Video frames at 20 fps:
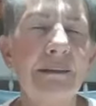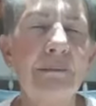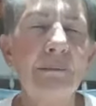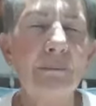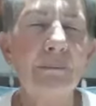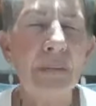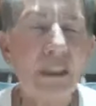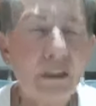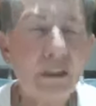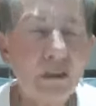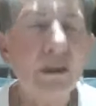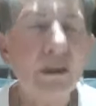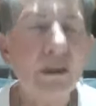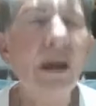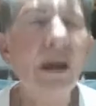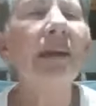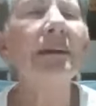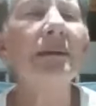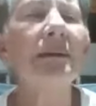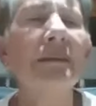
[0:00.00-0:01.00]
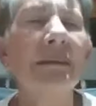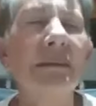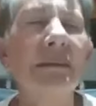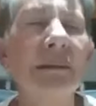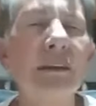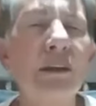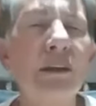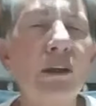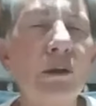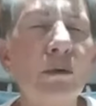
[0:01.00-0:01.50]
But tonight,
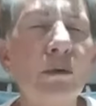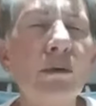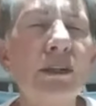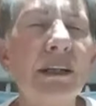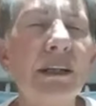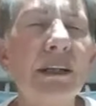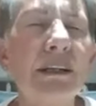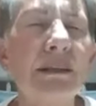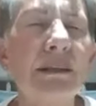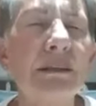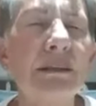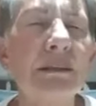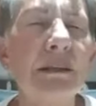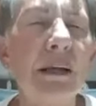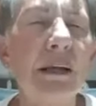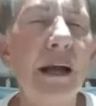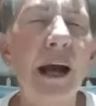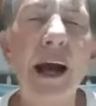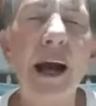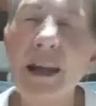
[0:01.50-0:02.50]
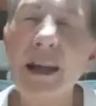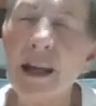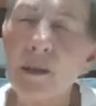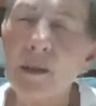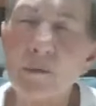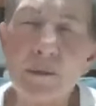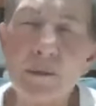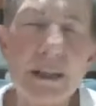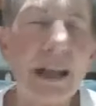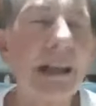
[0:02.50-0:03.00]
the Lord says, I
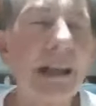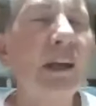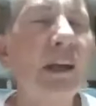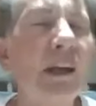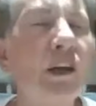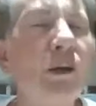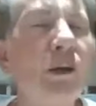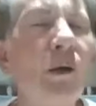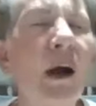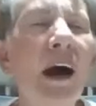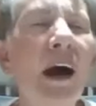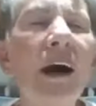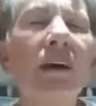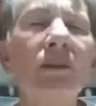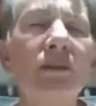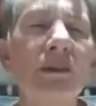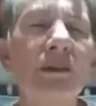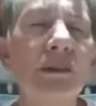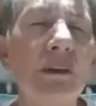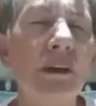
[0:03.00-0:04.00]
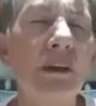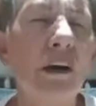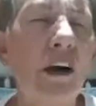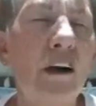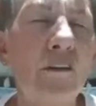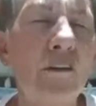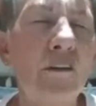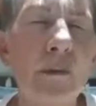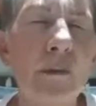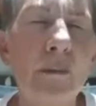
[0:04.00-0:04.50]
am taking you out
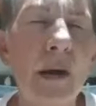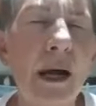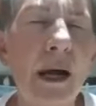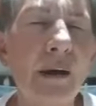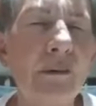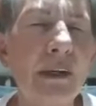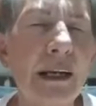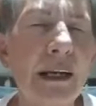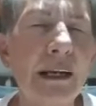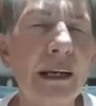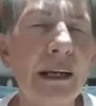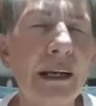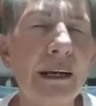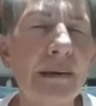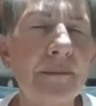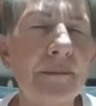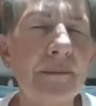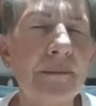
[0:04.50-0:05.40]
of the miry clay.